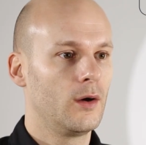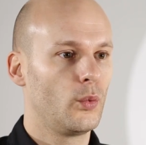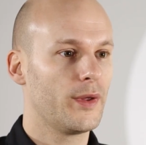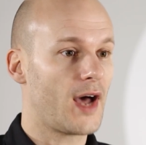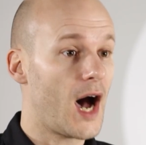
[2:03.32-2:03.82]

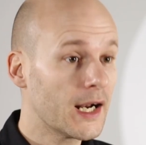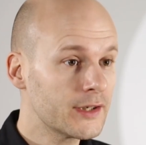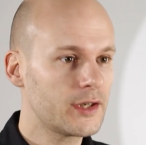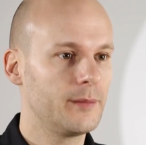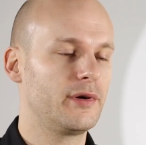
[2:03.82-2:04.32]
With
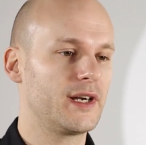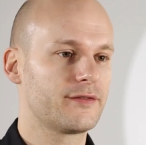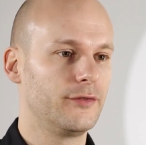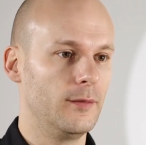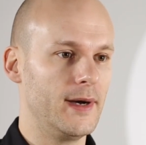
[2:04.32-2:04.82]

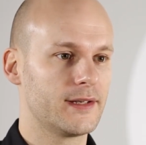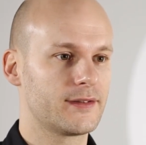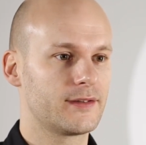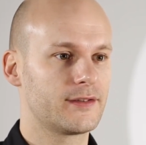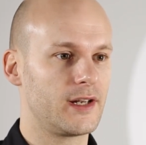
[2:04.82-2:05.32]
uncompressed formats
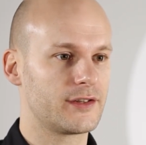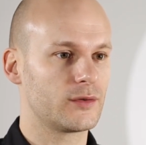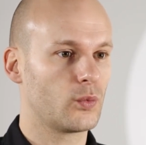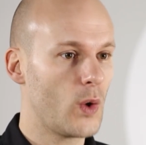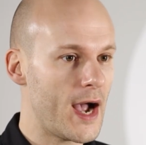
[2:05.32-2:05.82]
such
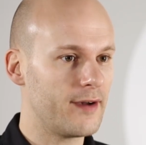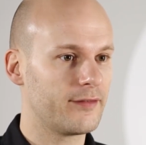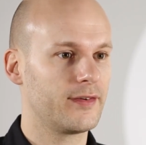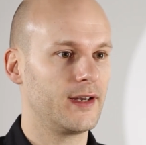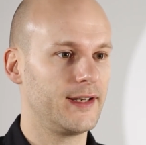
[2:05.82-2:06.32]
as
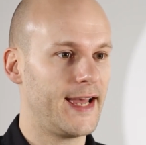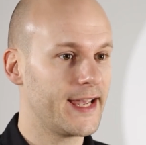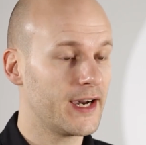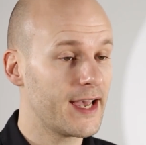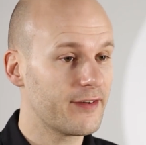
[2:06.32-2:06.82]
WAV and
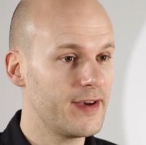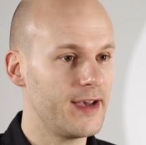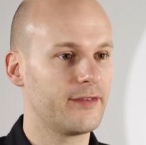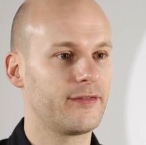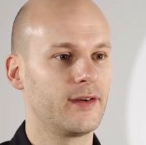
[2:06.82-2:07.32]
AIFF,